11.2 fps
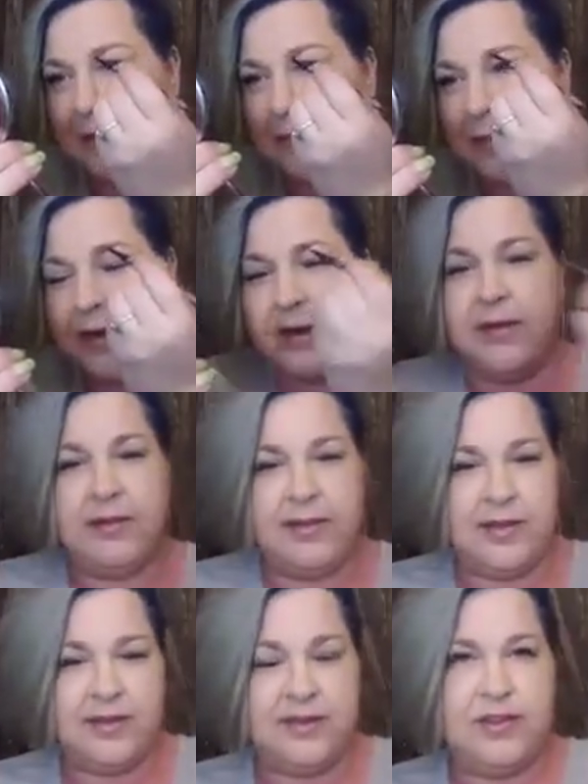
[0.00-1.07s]
Or
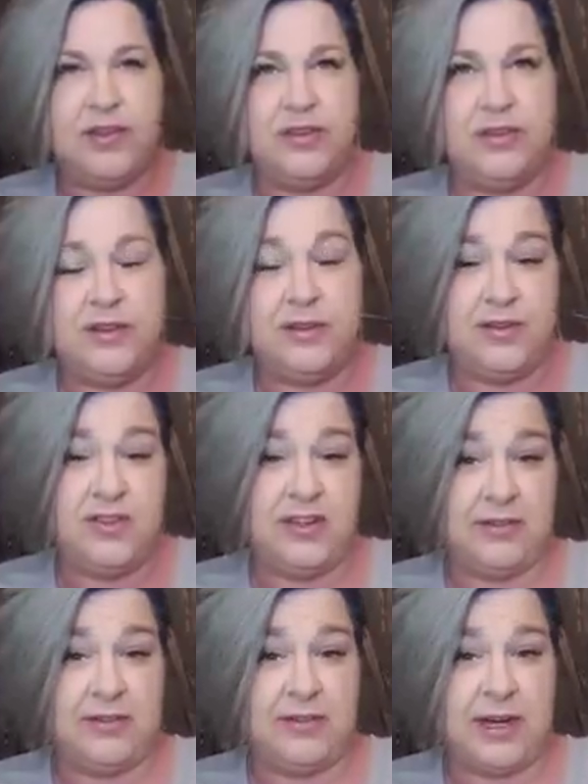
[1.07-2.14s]
it's
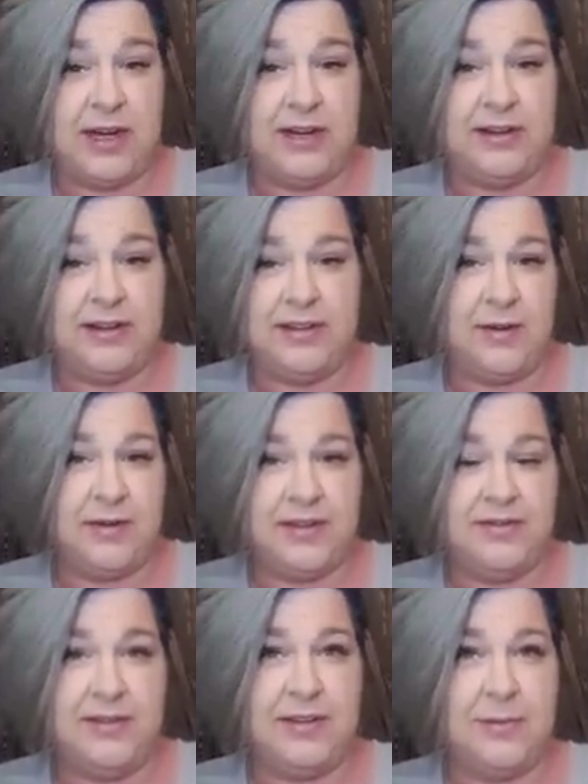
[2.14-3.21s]
GIFs, right? Because I was
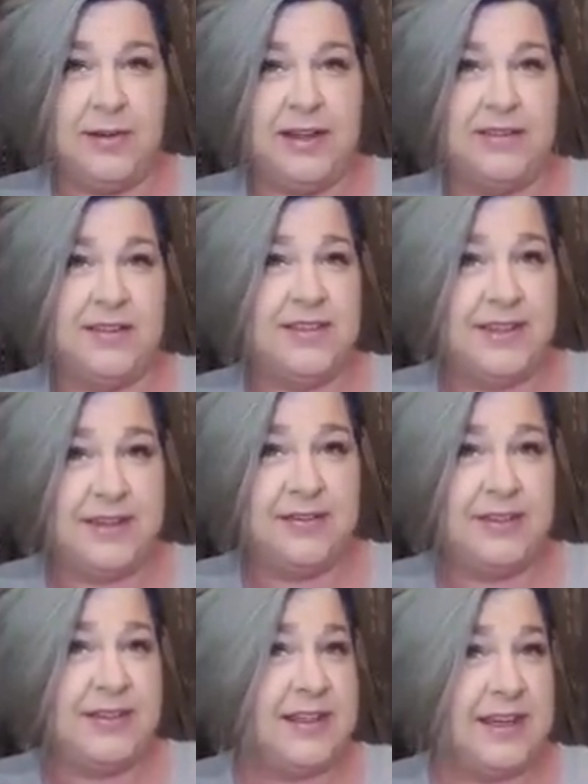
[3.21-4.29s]
confused. I'm like, is it GIF?
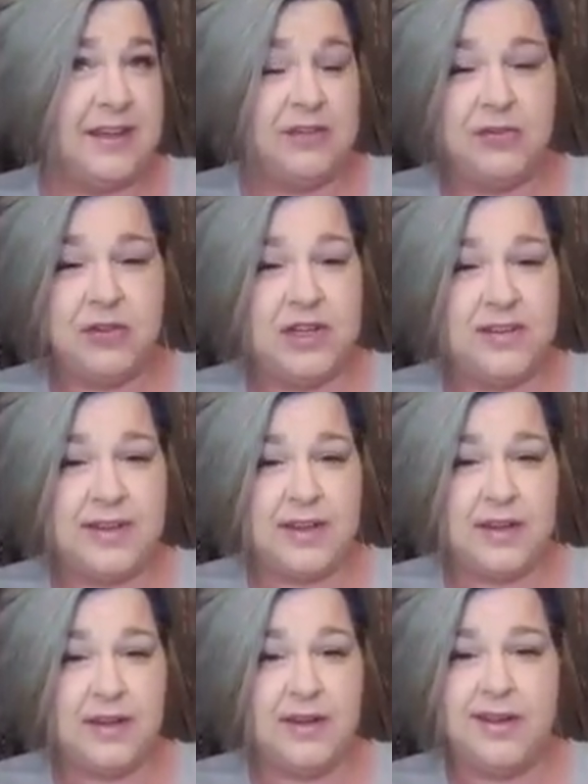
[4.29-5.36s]
Is it GIF? What is it?
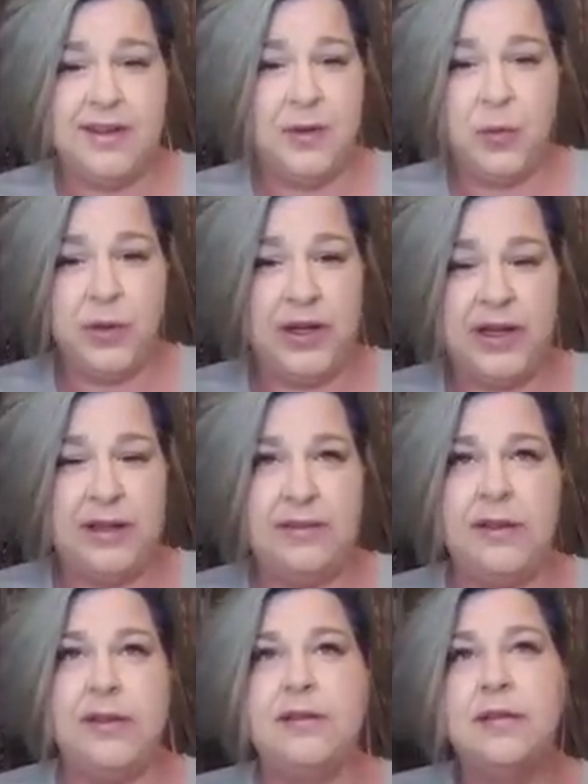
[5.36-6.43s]
What is
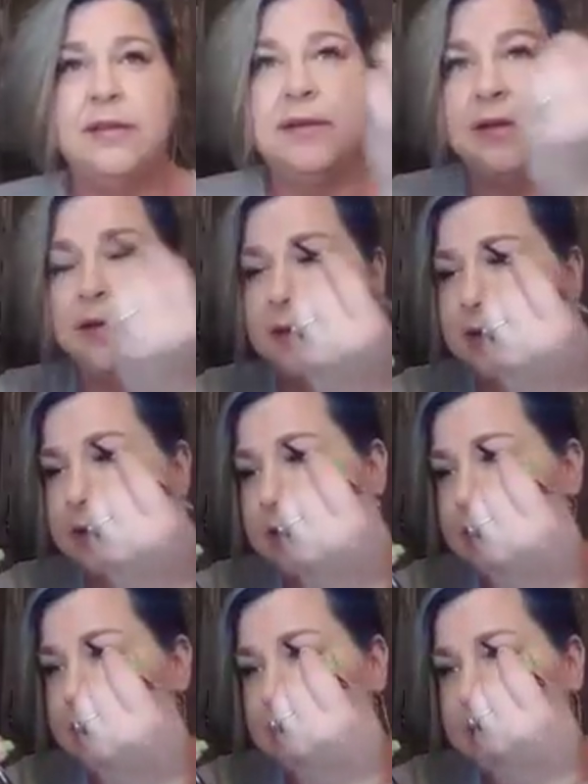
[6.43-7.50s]
it?
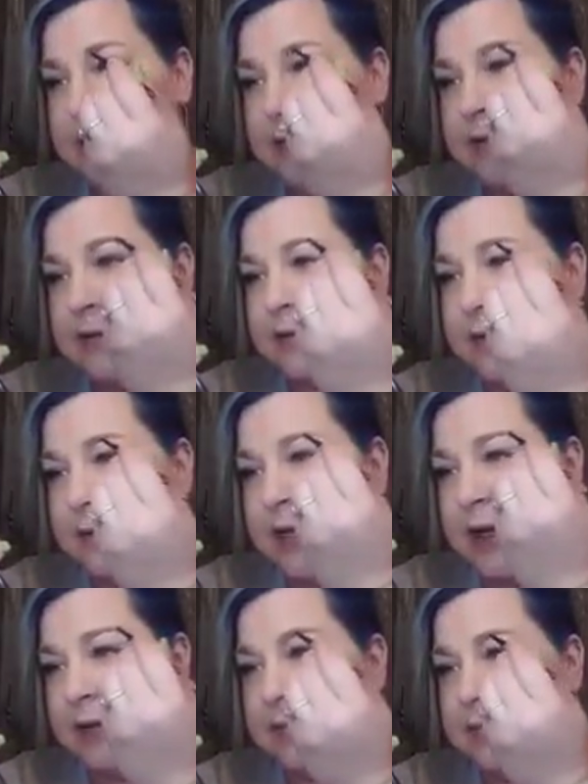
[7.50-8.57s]
So,
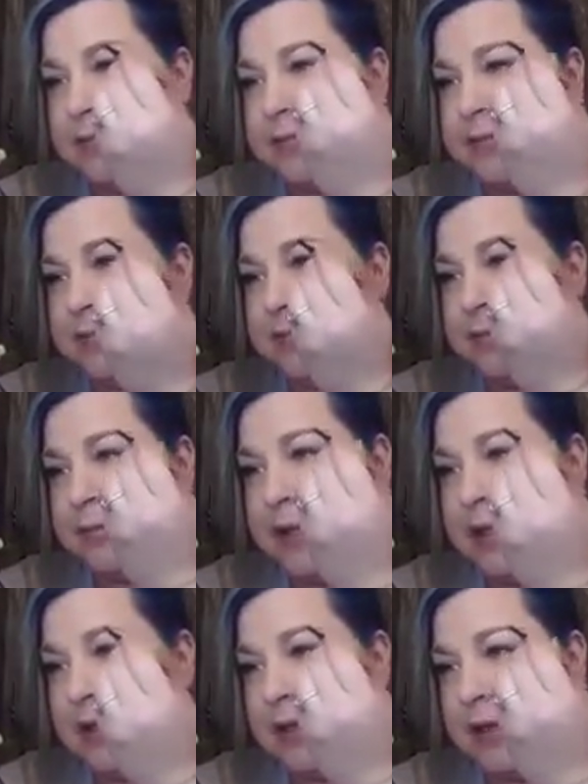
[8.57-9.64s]
yeah. My
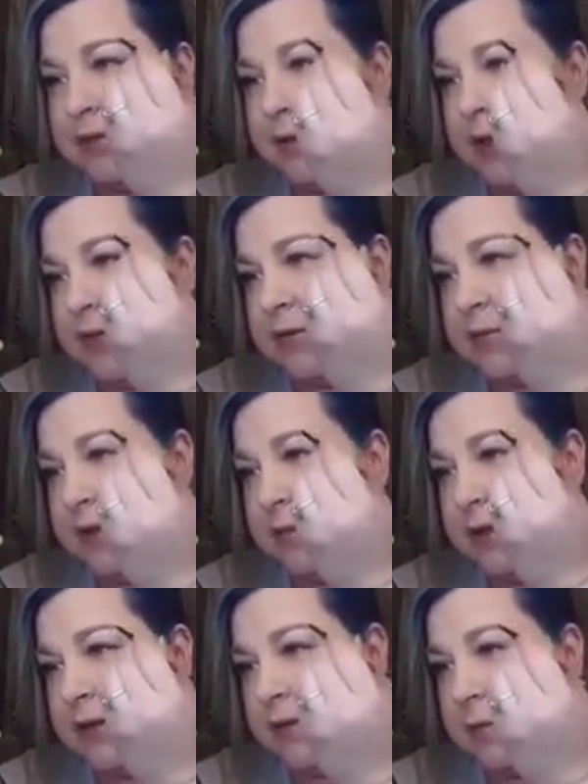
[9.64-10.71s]
daughter likes to laugh at me
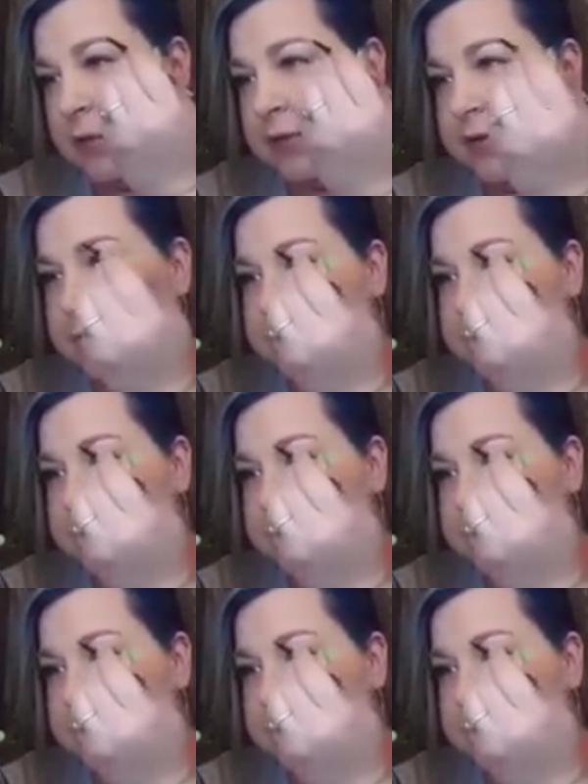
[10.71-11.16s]
because I'm old.